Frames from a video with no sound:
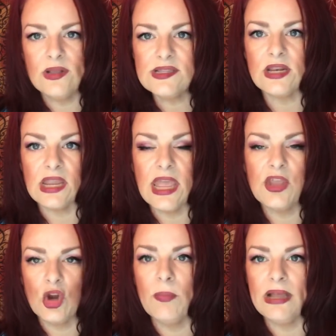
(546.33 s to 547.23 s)
It's going to
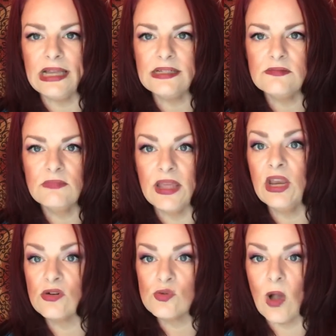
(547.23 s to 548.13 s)
kick your butt, and
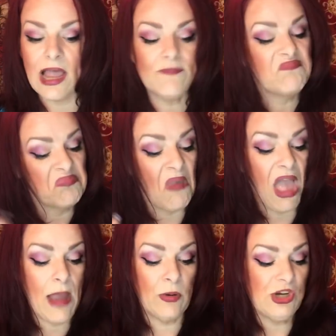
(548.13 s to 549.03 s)
here's why.
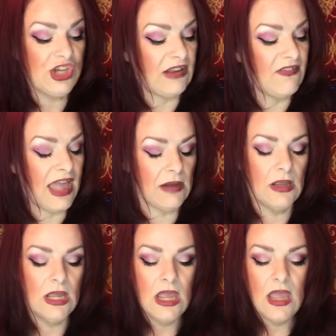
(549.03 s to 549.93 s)
I appreciated that.